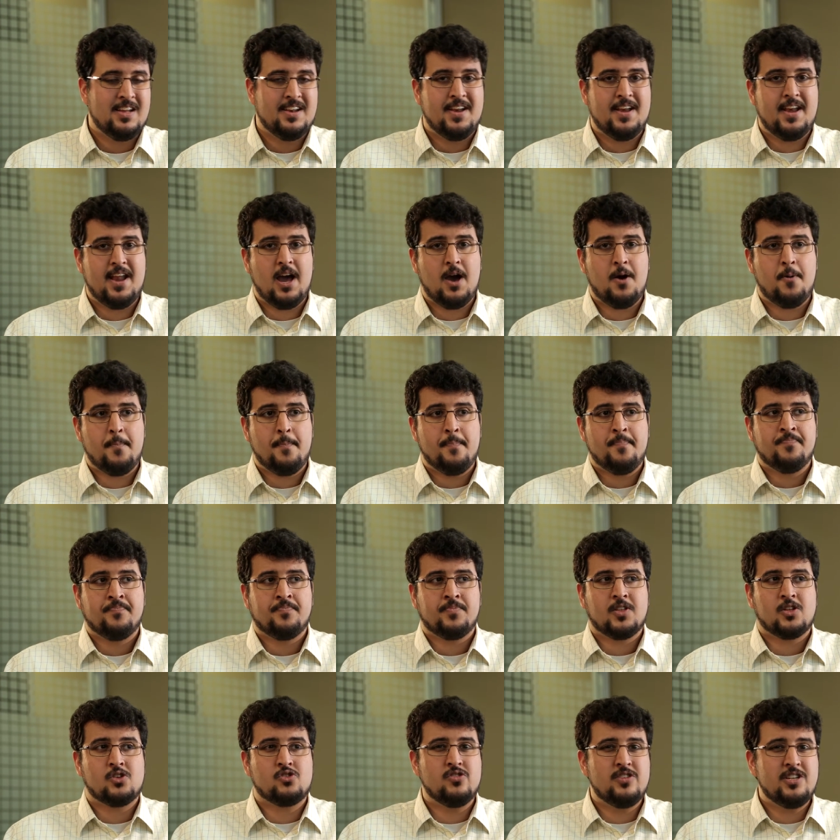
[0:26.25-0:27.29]
Now,
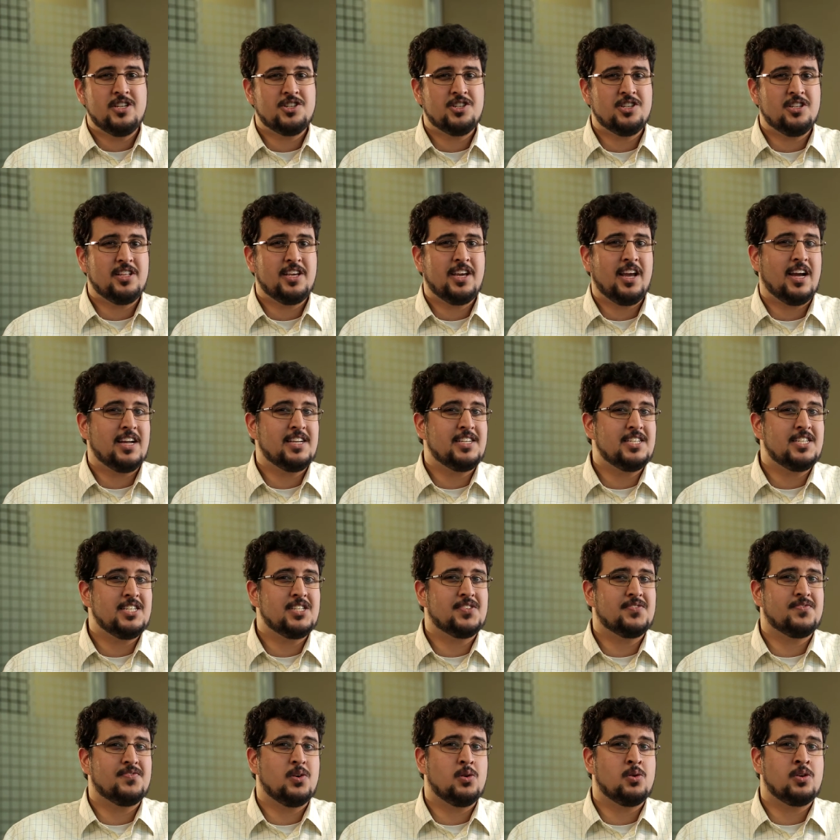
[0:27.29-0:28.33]
traditionally IT is
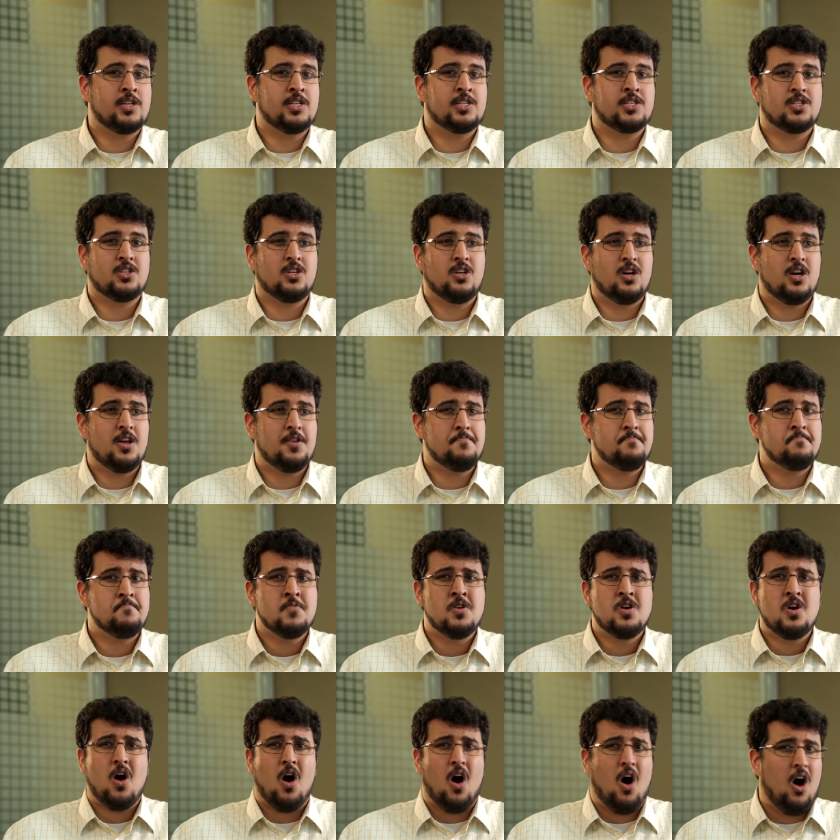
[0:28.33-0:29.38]
focused on
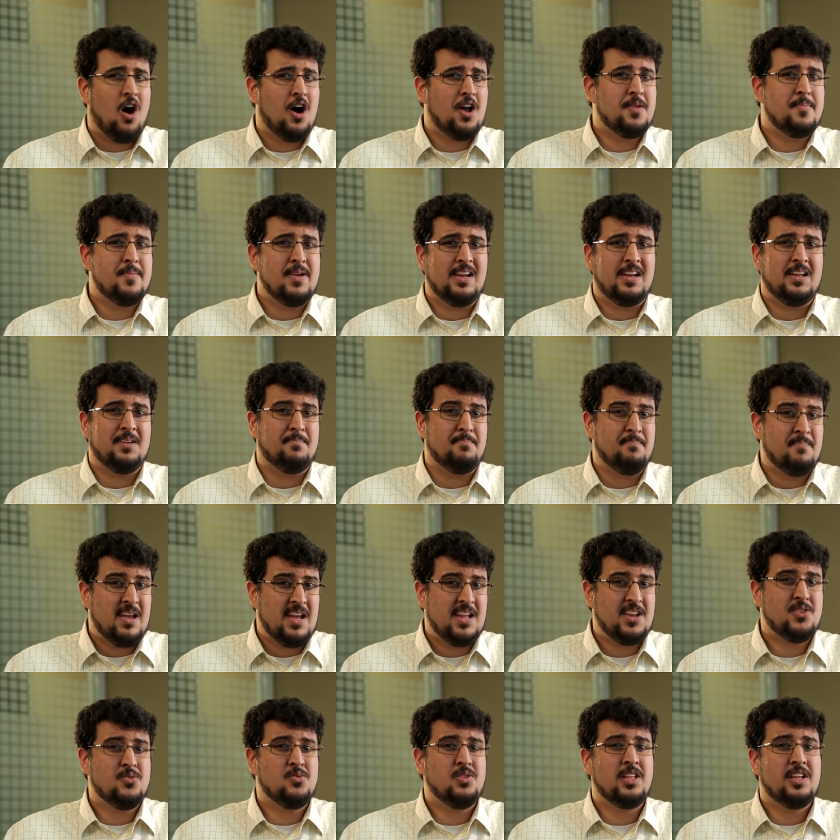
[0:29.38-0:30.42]
automating
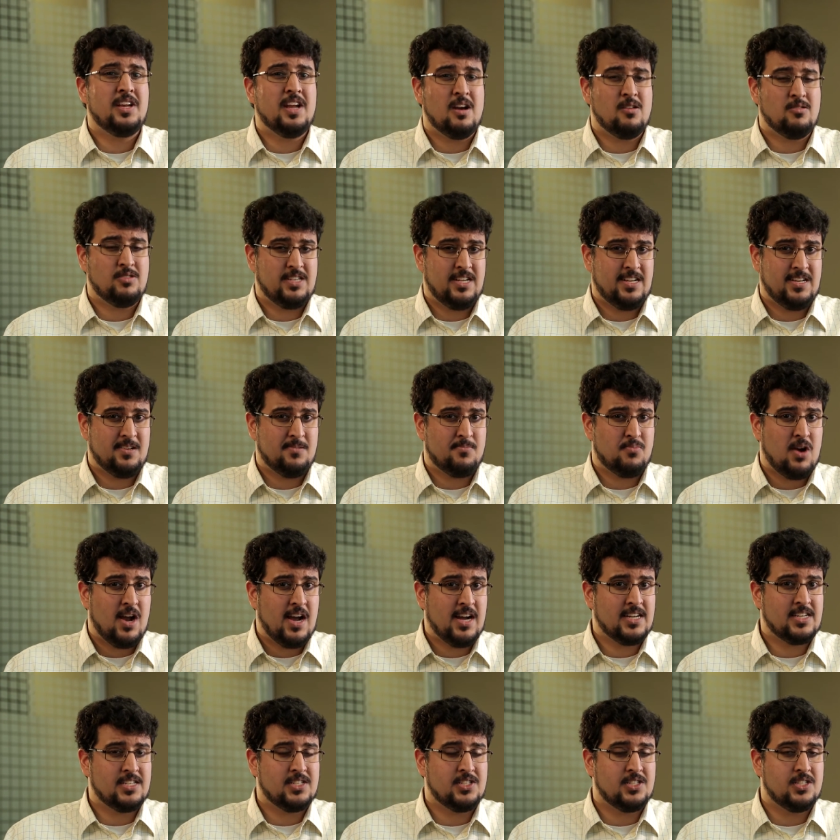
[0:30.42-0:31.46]
manual and outdated
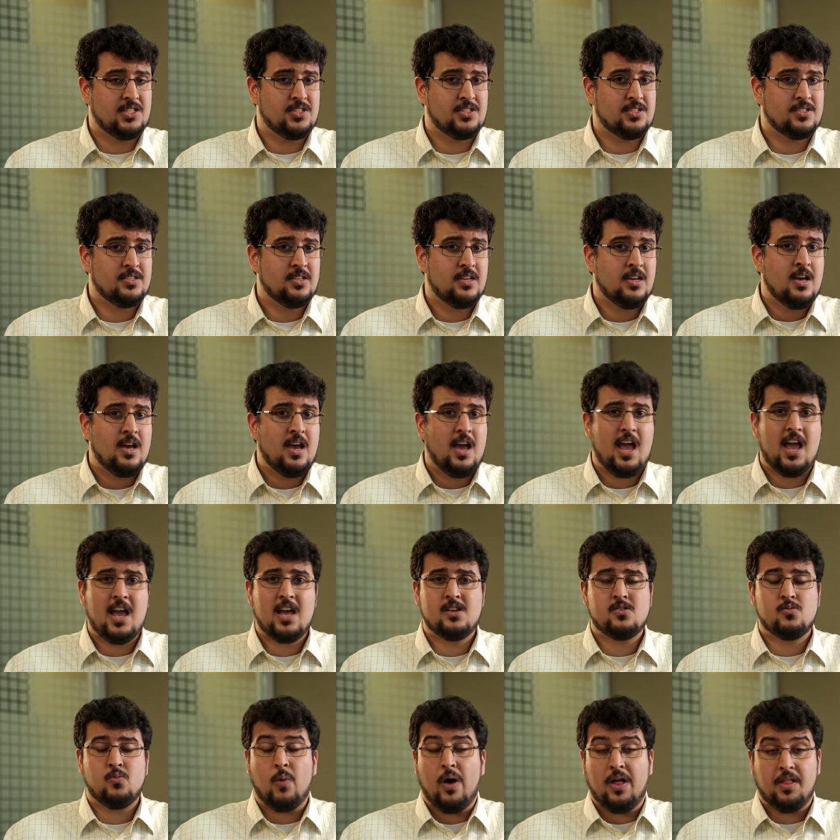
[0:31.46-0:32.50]
practices,
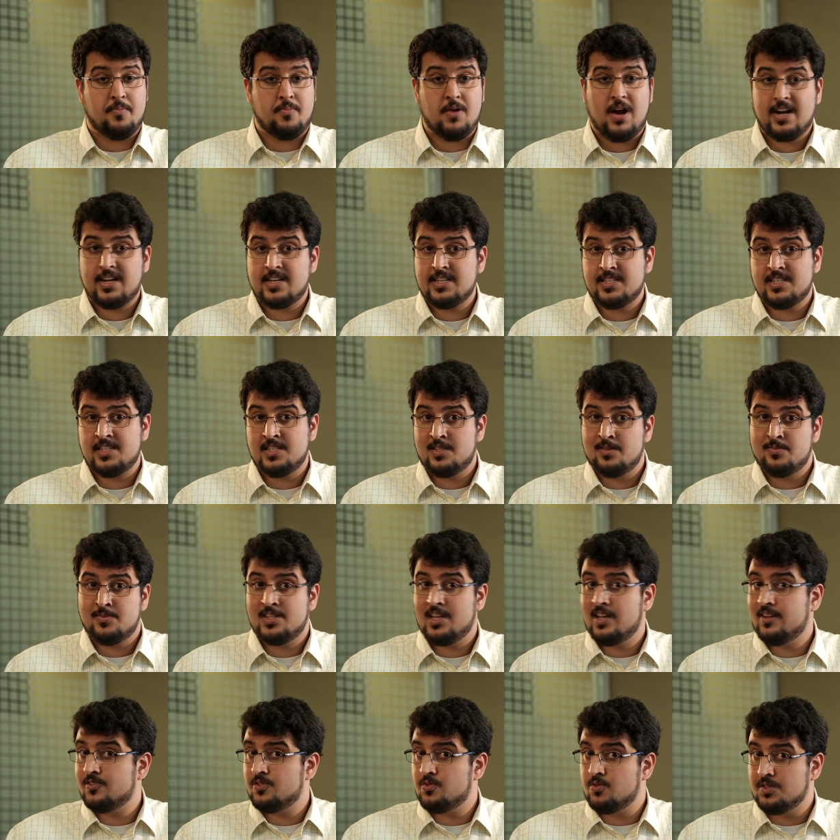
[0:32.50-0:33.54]
and while the practices
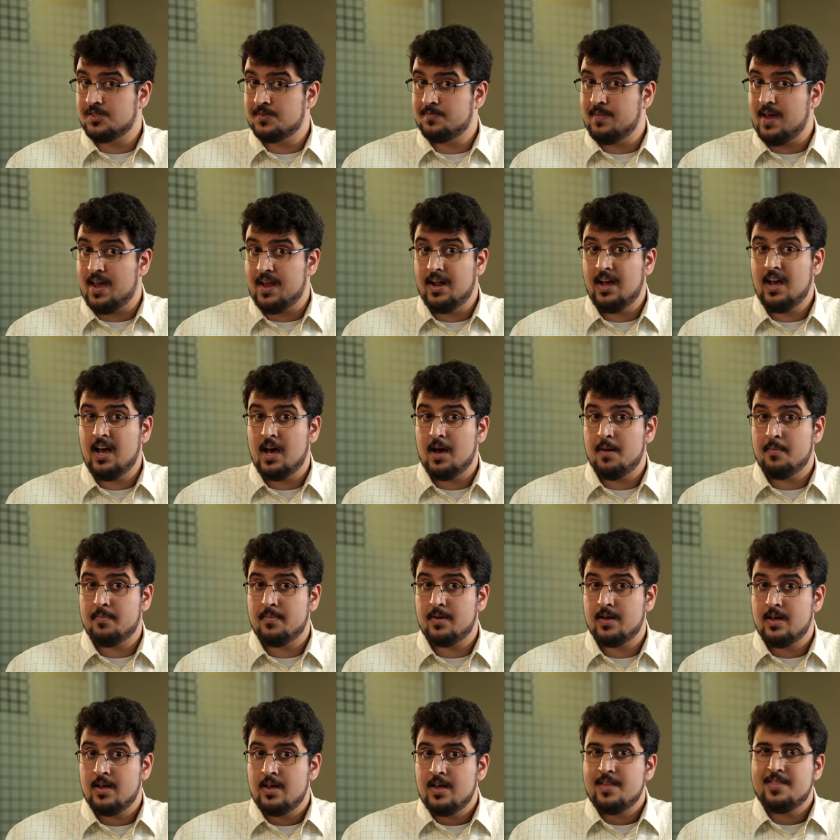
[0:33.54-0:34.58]
themselves were sped up,
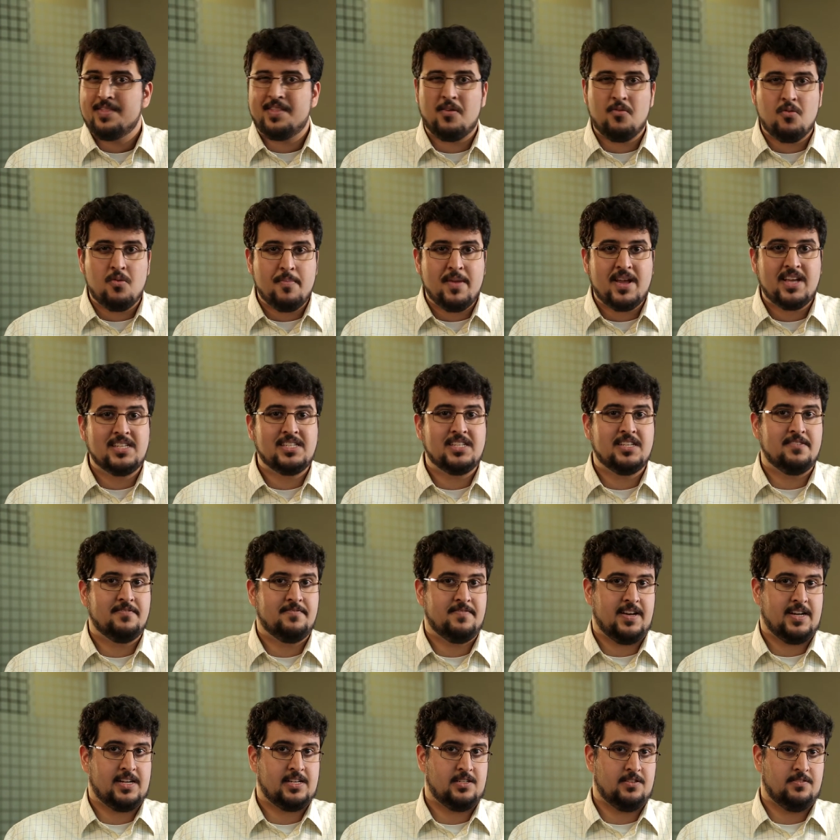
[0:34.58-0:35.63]
they remained
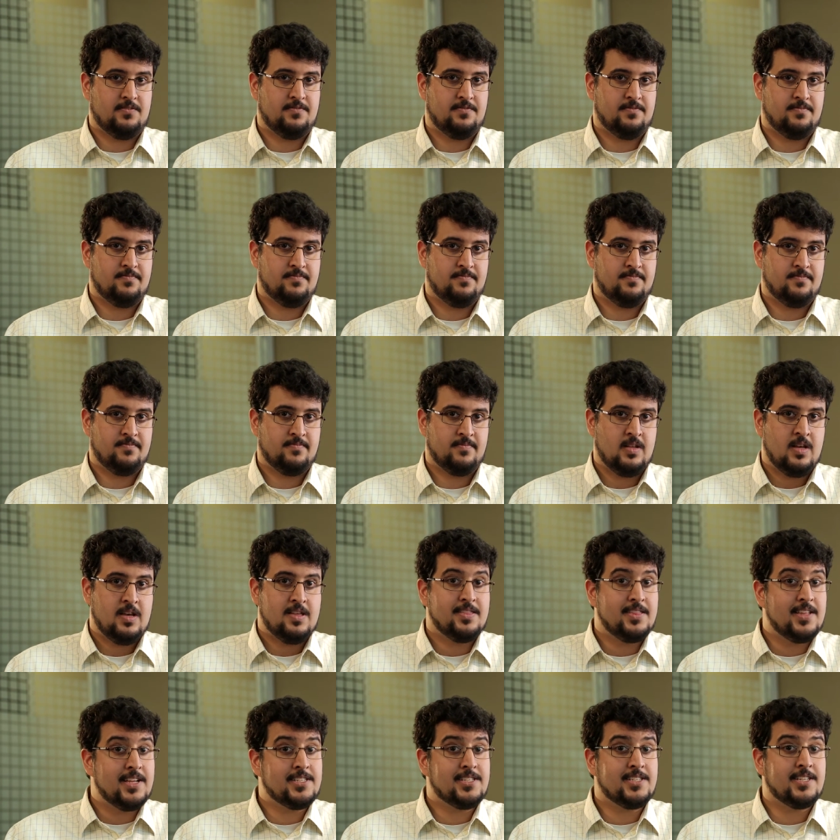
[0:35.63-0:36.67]
ineffective.
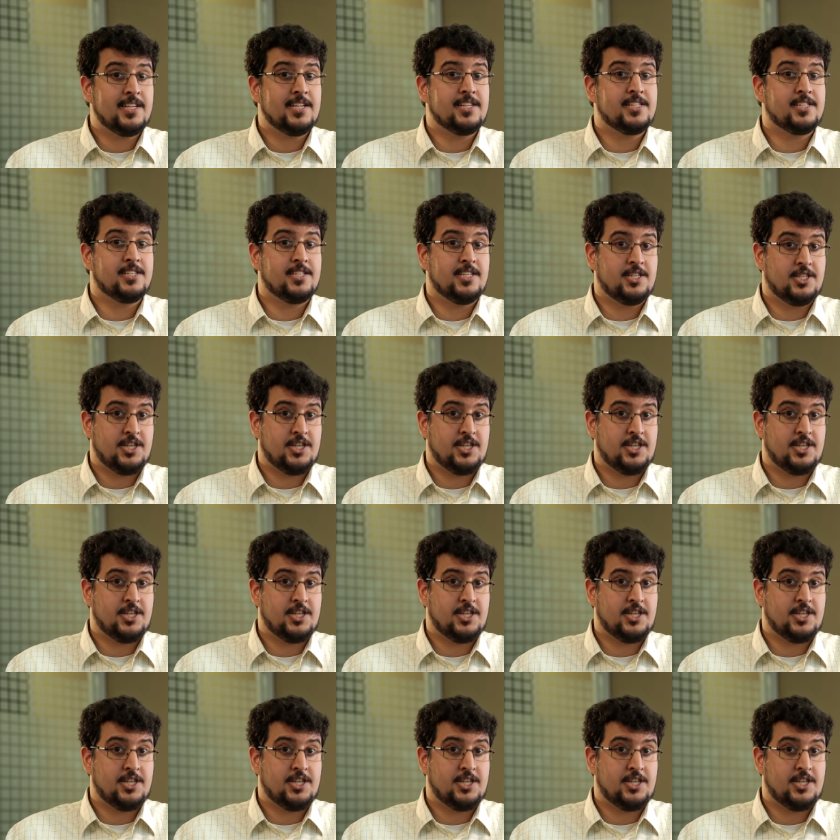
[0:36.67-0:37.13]
This needs to